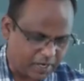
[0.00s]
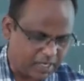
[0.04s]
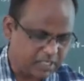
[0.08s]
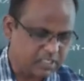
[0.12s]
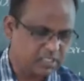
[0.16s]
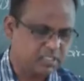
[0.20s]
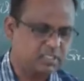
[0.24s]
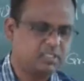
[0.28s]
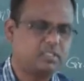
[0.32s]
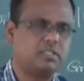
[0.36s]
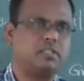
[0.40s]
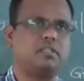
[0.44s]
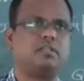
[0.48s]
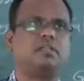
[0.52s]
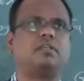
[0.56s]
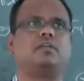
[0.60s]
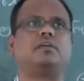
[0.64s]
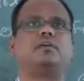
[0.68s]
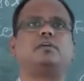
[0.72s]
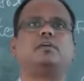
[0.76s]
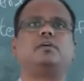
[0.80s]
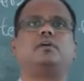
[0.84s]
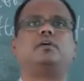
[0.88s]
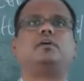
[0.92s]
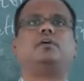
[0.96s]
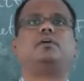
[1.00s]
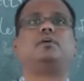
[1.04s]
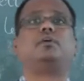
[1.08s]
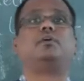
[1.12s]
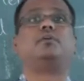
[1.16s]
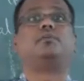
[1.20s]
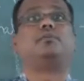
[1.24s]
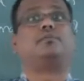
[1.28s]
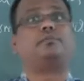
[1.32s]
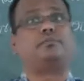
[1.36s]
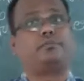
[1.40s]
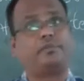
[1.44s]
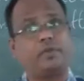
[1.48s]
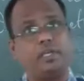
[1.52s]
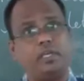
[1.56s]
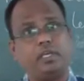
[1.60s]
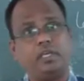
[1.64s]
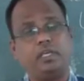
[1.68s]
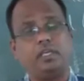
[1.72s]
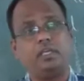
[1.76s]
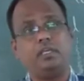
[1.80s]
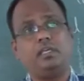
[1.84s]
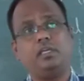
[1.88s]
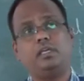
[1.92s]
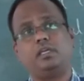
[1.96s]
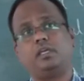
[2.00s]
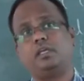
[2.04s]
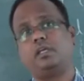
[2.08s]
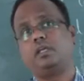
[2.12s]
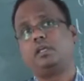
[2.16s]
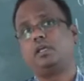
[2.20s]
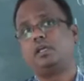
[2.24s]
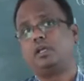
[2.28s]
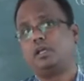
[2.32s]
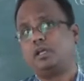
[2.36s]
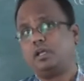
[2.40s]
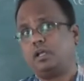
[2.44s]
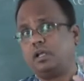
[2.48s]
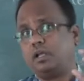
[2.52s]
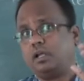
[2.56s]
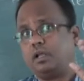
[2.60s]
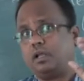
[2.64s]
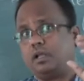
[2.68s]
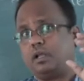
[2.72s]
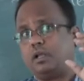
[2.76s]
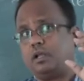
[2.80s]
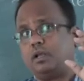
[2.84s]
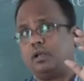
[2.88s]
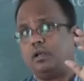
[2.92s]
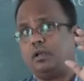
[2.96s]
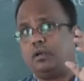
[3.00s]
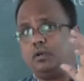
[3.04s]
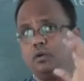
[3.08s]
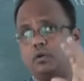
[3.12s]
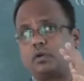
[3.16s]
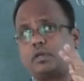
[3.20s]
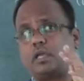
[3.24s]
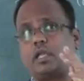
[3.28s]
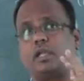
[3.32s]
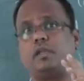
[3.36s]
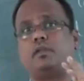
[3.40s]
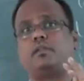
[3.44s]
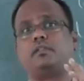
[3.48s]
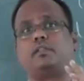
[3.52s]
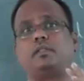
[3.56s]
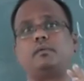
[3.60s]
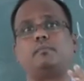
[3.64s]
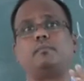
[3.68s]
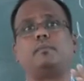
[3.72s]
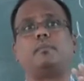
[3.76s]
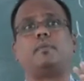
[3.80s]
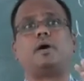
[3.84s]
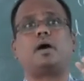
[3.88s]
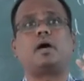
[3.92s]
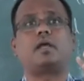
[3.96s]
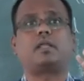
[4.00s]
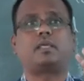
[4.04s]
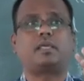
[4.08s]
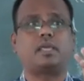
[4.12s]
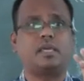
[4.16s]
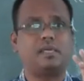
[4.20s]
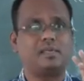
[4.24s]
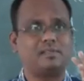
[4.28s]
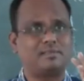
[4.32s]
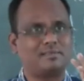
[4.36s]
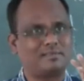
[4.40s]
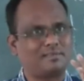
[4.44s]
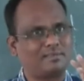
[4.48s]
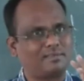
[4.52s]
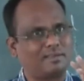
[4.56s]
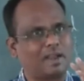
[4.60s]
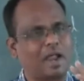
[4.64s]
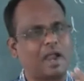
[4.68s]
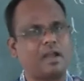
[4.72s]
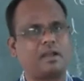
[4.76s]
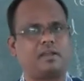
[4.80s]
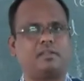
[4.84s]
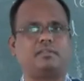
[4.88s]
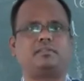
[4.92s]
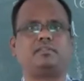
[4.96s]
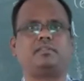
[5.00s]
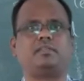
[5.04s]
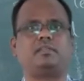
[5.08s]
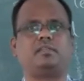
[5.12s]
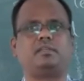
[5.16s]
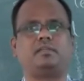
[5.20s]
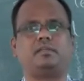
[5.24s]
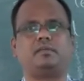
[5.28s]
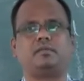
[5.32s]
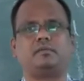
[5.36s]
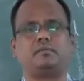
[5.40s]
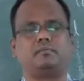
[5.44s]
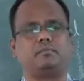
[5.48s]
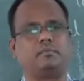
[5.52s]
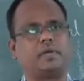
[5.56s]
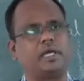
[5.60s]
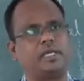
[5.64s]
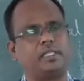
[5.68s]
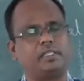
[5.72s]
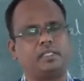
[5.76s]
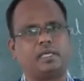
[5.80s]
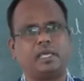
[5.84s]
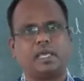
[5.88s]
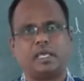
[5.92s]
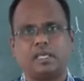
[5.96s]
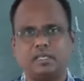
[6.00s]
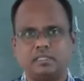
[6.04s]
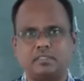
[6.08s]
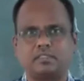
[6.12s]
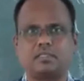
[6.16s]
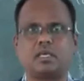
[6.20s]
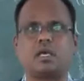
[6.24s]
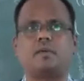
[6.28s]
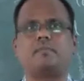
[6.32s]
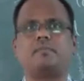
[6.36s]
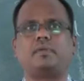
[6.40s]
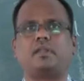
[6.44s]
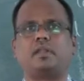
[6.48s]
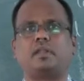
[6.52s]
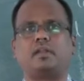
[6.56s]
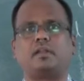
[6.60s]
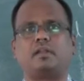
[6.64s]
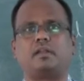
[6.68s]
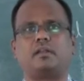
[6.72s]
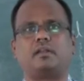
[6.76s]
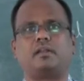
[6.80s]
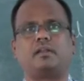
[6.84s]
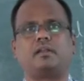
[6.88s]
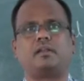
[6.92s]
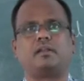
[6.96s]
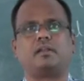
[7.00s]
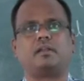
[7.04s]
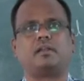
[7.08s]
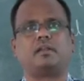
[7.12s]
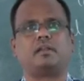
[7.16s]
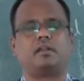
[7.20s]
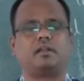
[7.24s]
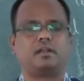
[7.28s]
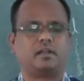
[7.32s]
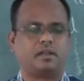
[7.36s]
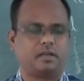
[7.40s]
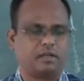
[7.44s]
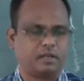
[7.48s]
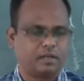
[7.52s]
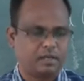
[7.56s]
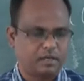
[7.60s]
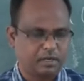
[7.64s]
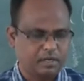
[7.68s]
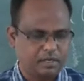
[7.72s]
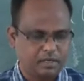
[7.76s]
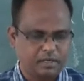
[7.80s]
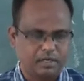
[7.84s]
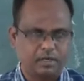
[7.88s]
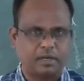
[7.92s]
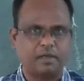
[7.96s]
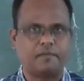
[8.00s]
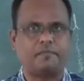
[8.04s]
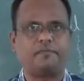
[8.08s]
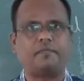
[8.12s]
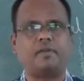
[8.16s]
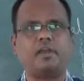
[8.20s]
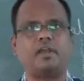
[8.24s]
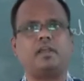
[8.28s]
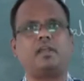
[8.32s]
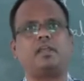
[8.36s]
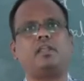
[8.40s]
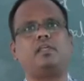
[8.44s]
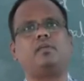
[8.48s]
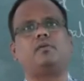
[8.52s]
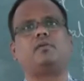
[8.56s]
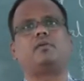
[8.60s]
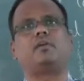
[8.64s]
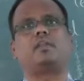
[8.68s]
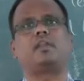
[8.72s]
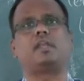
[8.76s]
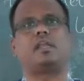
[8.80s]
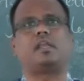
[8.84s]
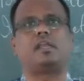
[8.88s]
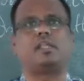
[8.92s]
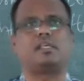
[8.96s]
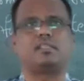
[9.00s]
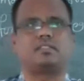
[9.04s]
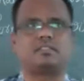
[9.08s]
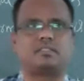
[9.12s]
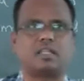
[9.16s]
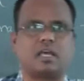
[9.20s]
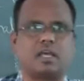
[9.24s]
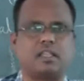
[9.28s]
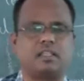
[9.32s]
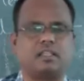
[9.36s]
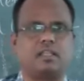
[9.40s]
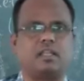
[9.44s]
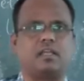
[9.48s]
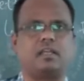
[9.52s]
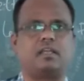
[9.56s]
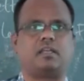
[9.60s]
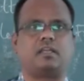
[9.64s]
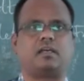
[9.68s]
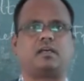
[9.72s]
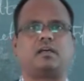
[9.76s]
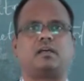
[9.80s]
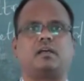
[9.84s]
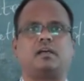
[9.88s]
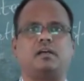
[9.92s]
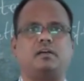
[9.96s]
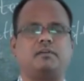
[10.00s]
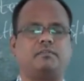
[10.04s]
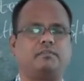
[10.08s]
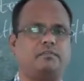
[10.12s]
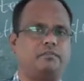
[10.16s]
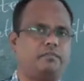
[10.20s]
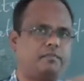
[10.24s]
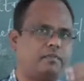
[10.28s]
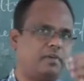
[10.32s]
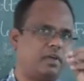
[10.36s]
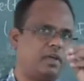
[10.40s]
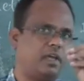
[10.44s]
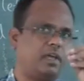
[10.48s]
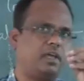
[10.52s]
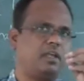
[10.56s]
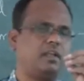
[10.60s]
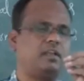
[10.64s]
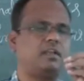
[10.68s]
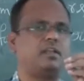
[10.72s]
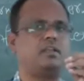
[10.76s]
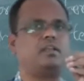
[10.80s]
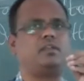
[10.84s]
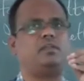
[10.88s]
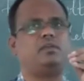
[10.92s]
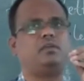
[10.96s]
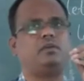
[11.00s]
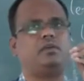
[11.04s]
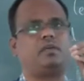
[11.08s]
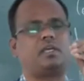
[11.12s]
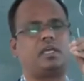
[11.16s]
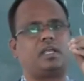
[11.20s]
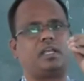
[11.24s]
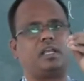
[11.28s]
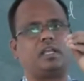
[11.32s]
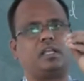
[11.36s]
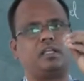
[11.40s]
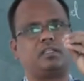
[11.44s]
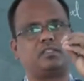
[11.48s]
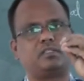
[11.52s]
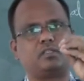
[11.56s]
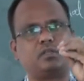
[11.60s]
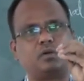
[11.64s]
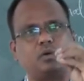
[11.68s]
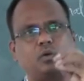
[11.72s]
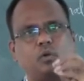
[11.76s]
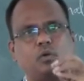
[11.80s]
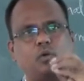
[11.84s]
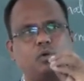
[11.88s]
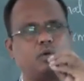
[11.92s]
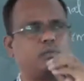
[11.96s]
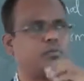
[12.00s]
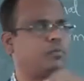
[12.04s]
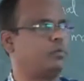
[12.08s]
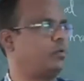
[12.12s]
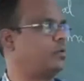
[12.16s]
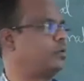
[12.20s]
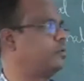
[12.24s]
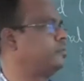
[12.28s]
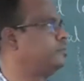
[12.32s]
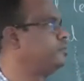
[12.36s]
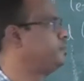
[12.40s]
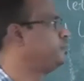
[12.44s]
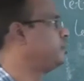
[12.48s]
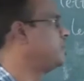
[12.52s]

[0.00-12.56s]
once we look into the marking strategy by the examiner, definitely you can understand that where you can score more.